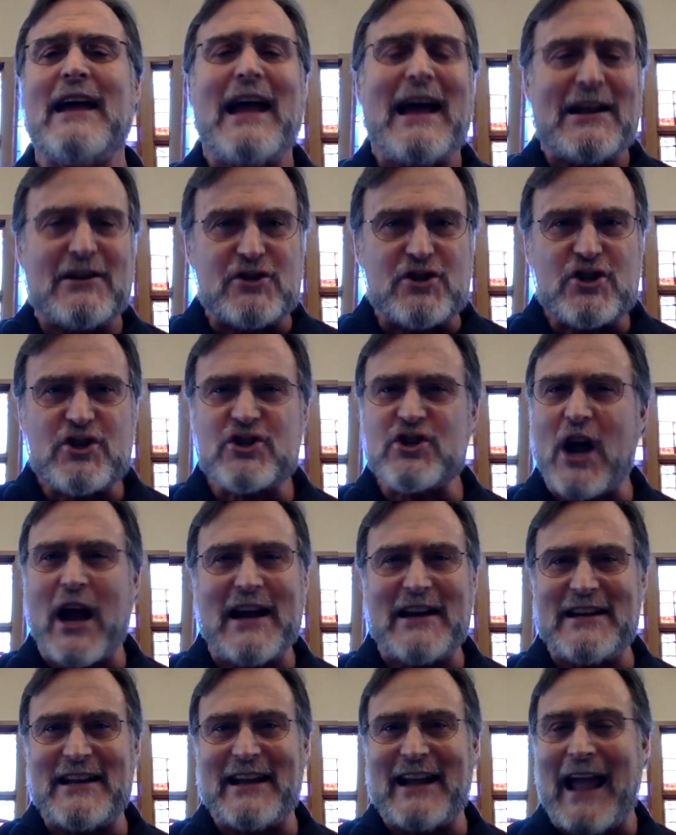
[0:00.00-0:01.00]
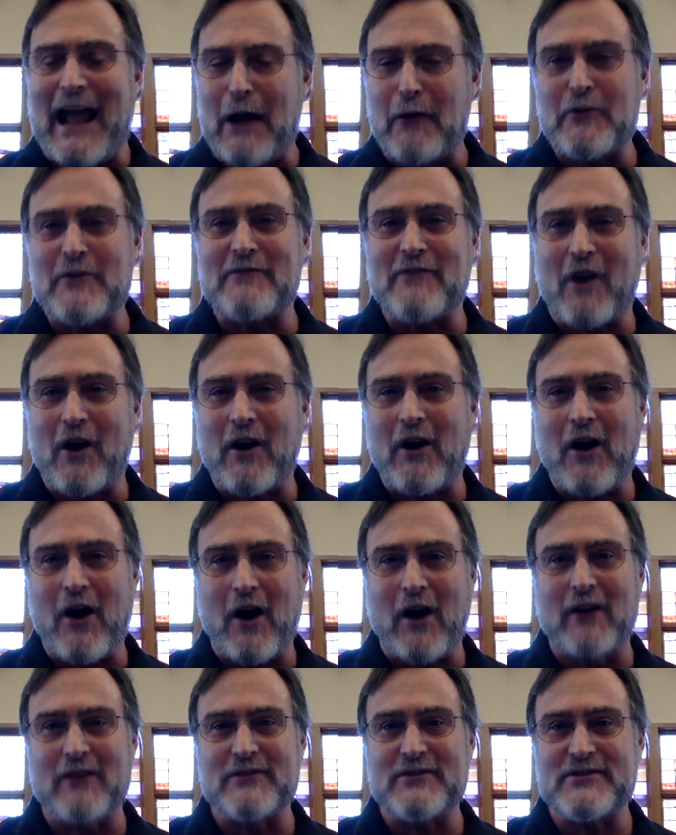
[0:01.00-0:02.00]
and shining out of our
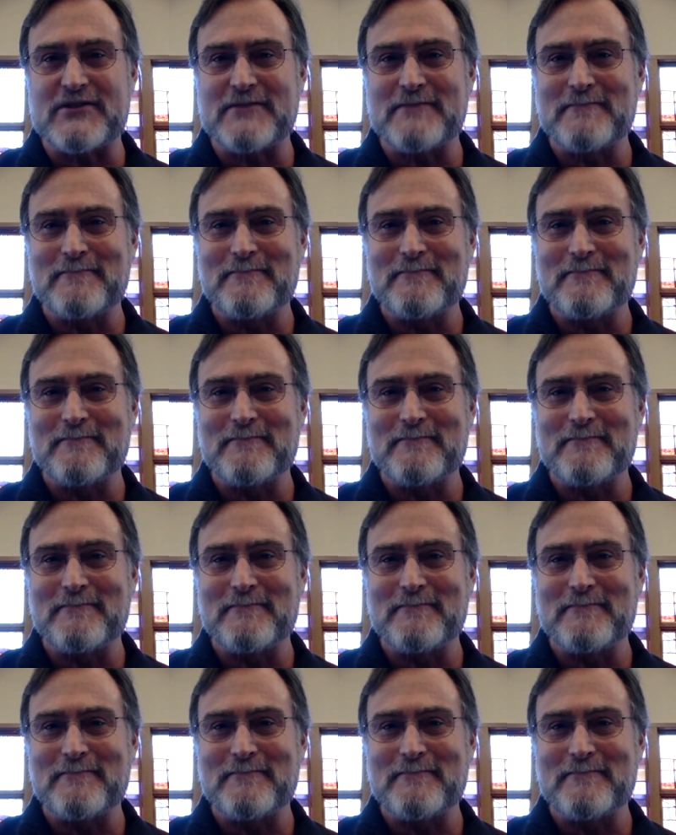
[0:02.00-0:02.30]
hearts.